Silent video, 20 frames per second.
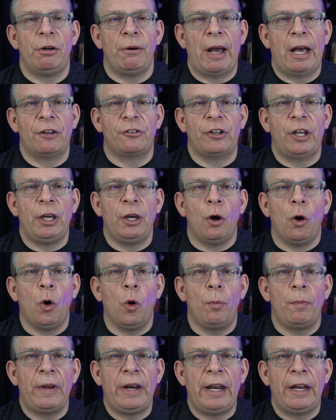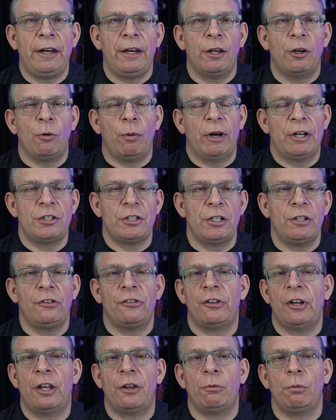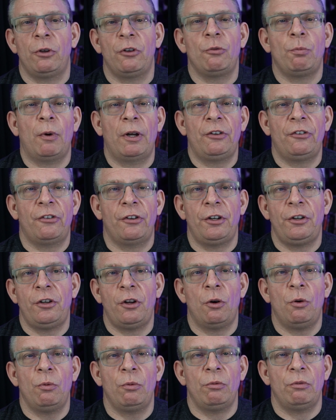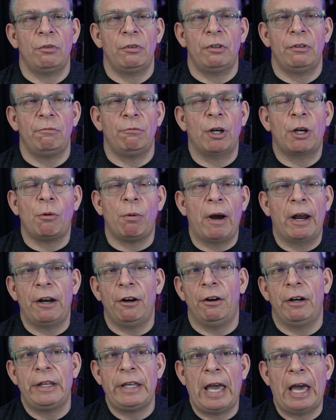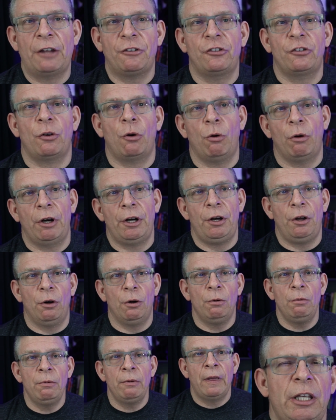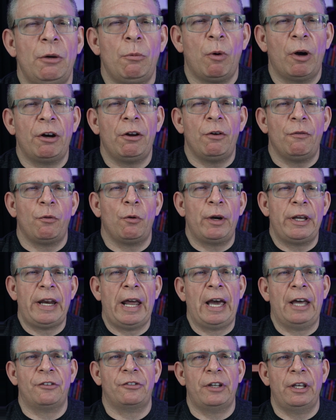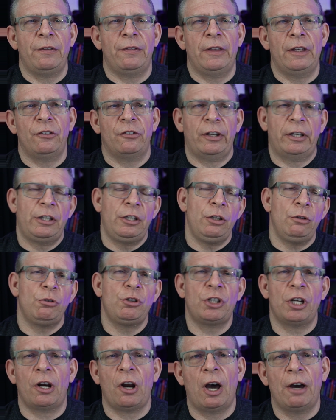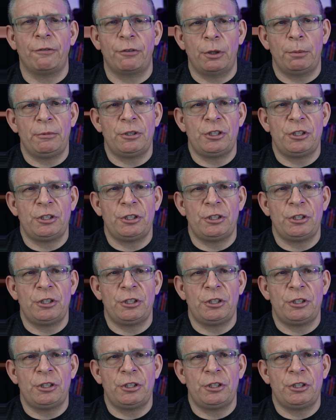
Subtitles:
you're asking open-ended questions, in other words, ones that don't require a yes or a no. You want to avoid asking things like, you shut off the